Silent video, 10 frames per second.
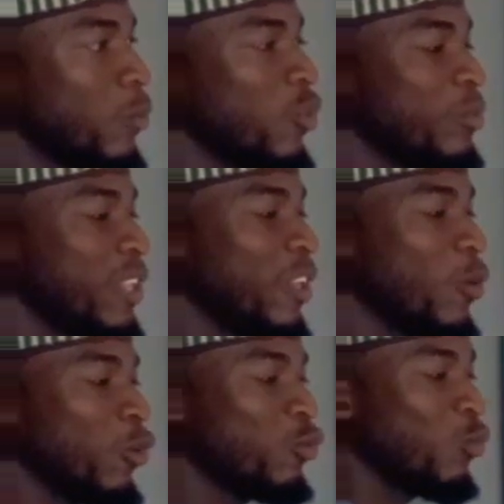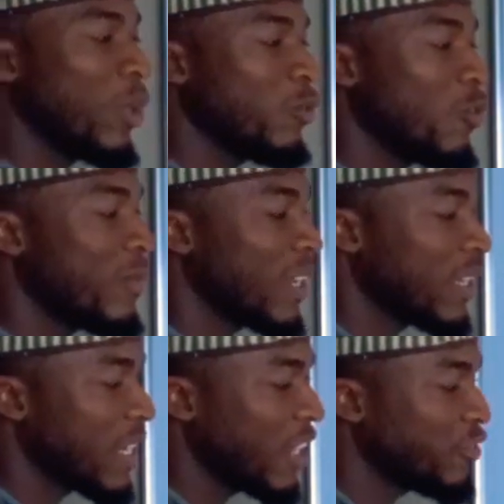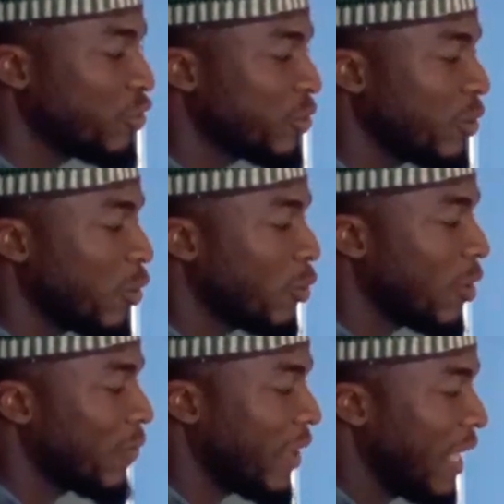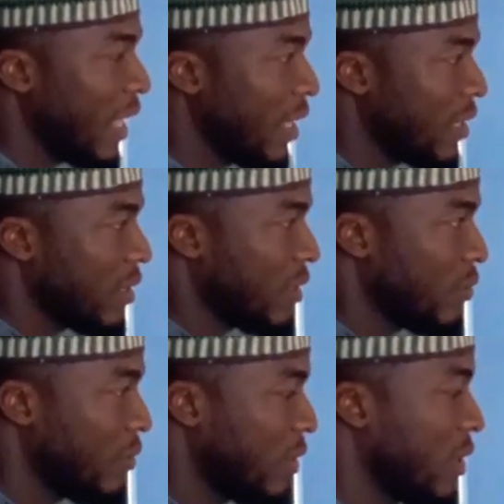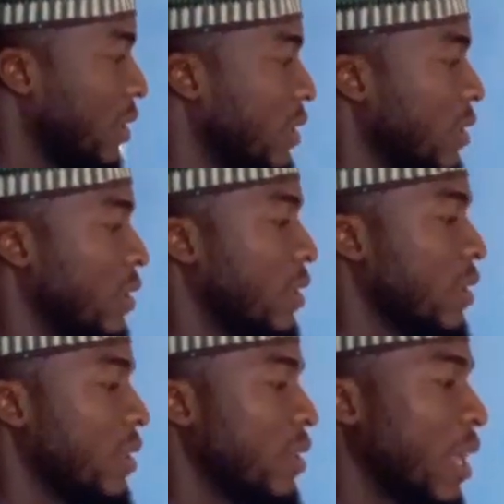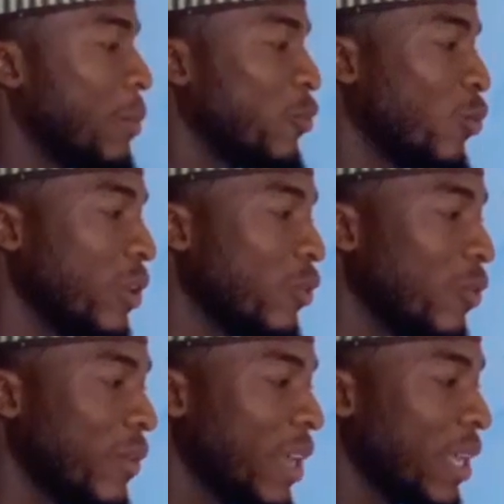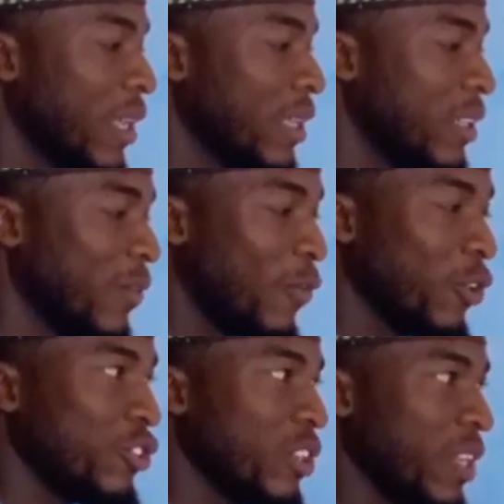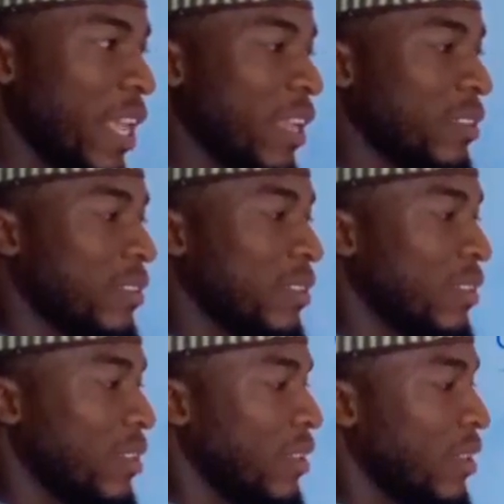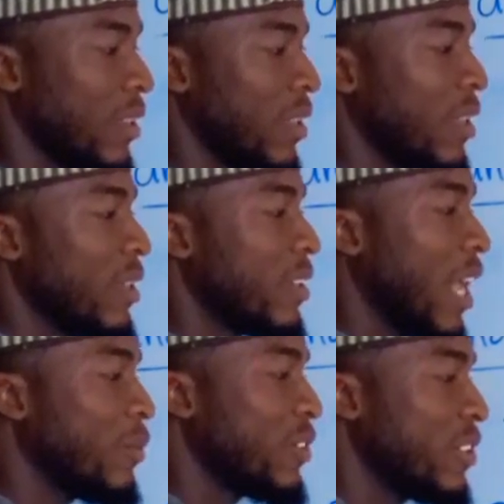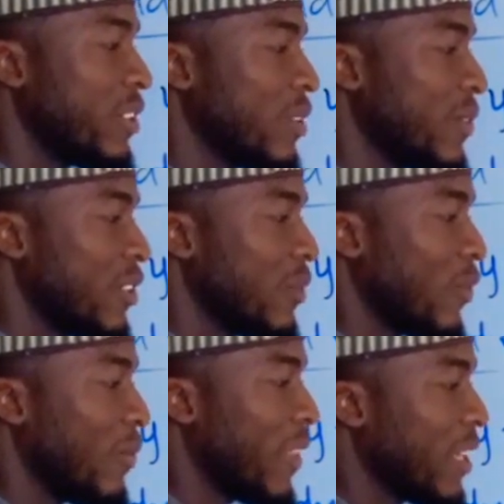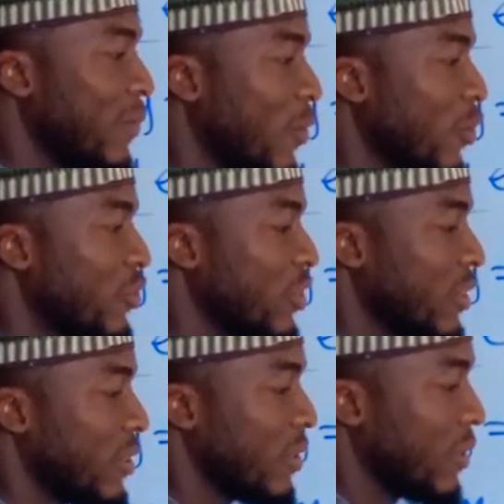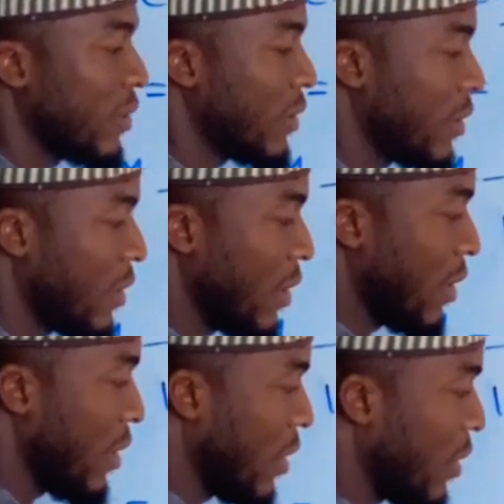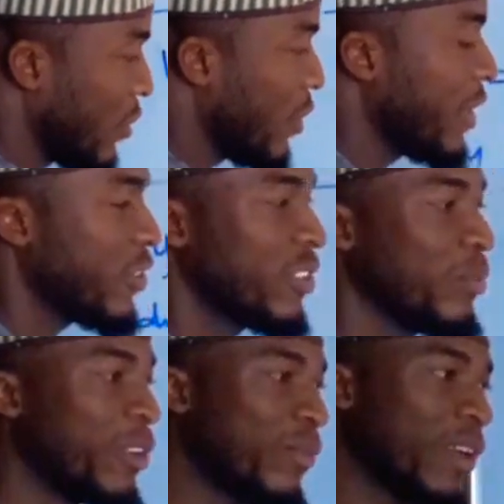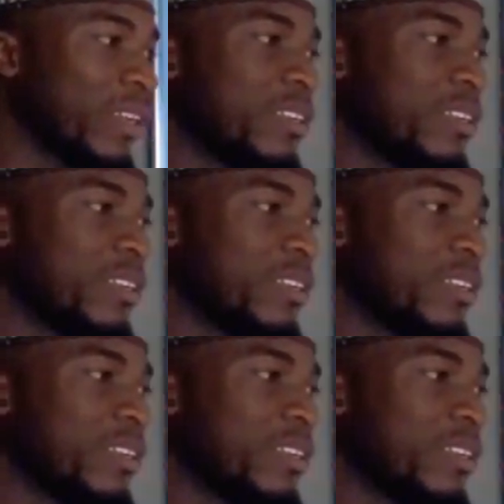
will be equal to 1 over the natural log of a times 1 over the function x times the derivative of that function. So let us simplify.